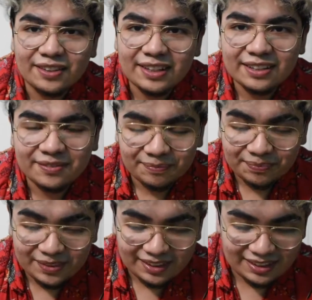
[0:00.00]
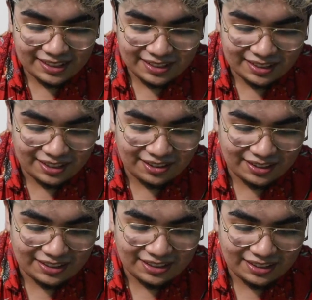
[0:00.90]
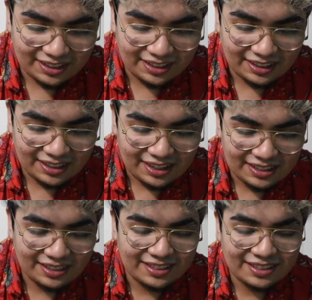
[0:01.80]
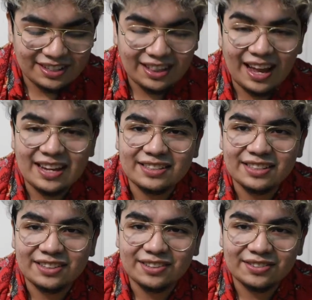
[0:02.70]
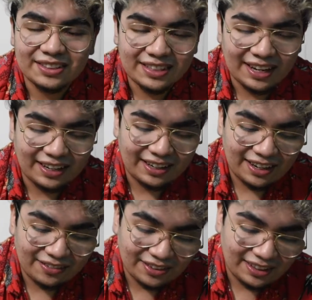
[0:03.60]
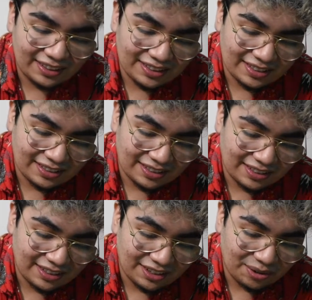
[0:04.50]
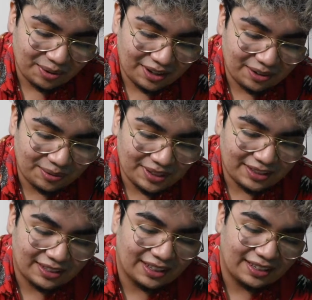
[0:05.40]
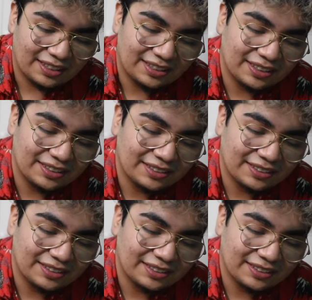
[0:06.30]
feel like this year is just like, since it's the last year of the decade, I feel like this is the year where we like